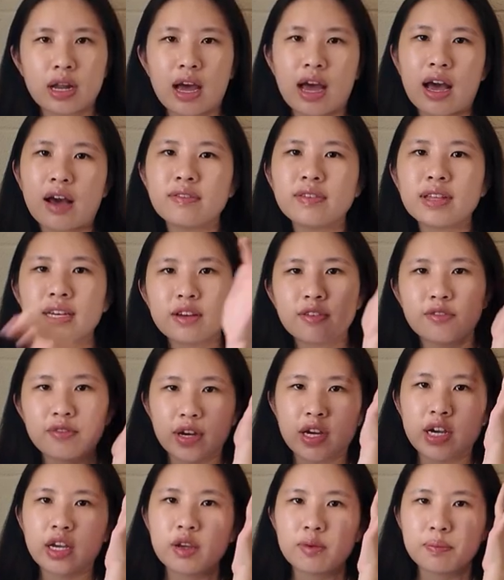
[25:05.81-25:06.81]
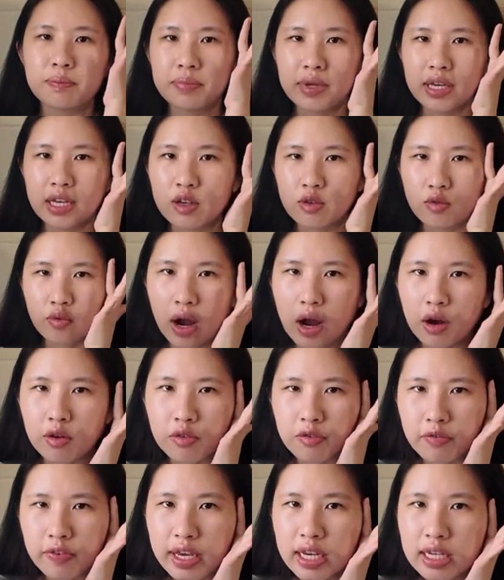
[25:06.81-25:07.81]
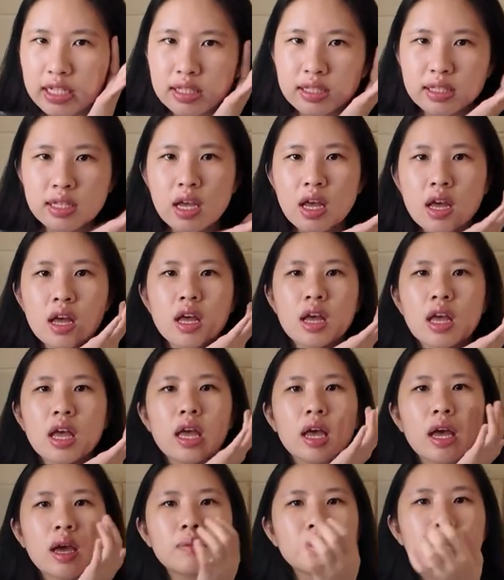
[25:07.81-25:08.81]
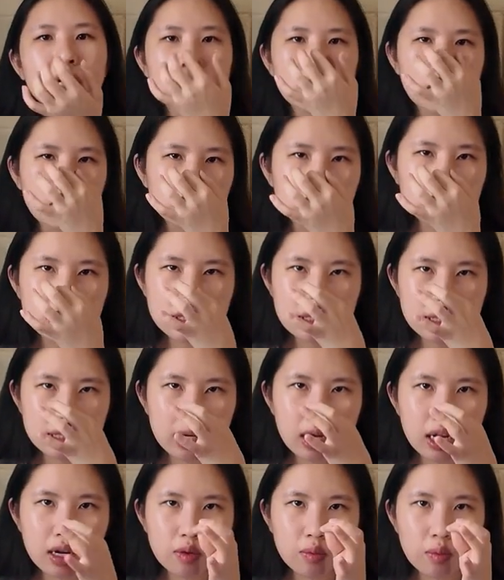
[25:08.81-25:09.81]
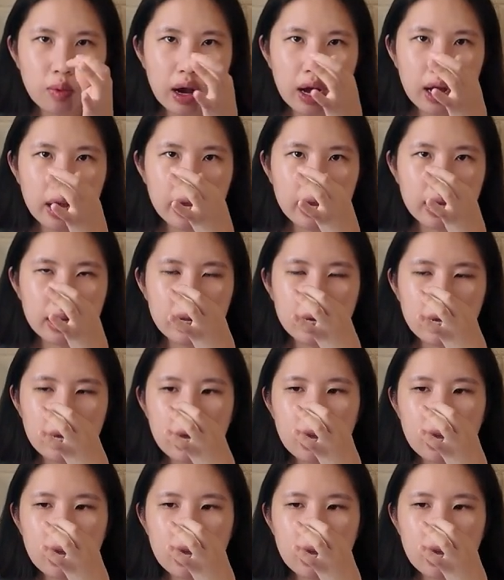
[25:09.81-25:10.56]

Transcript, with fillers: I have like a very big round face and my nose is kind of wide.